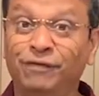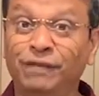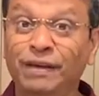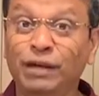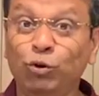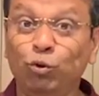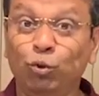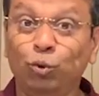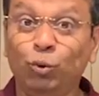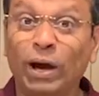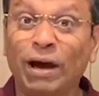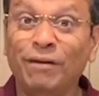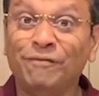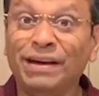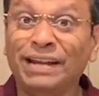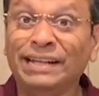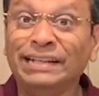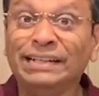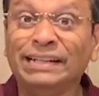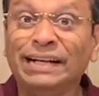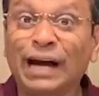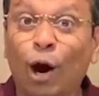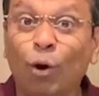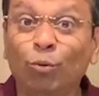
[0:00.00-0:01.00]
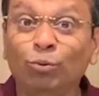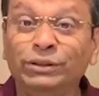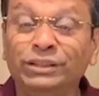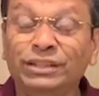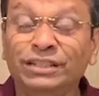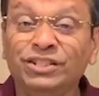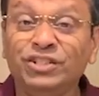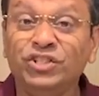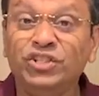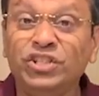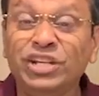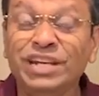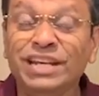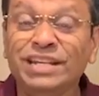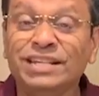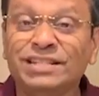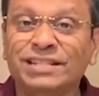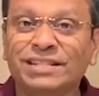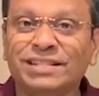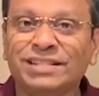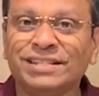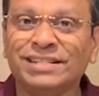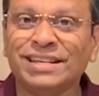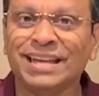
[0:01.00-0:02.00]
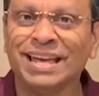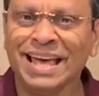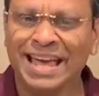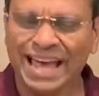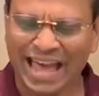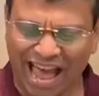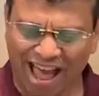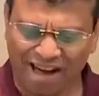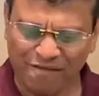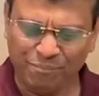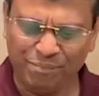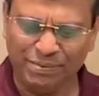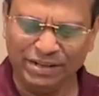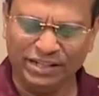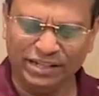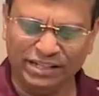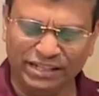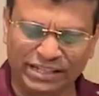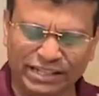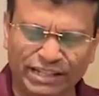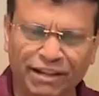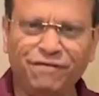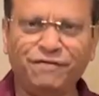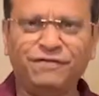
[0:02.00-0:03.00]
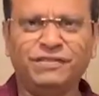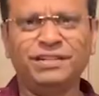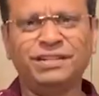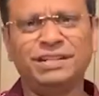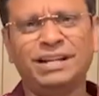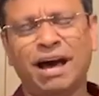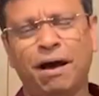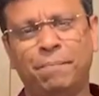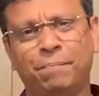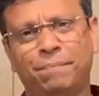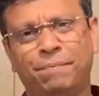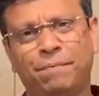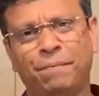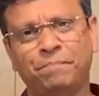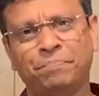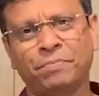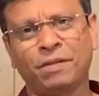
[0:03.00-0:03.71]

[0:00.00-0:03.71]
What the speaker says: we who have encountered Jesus have been lifted up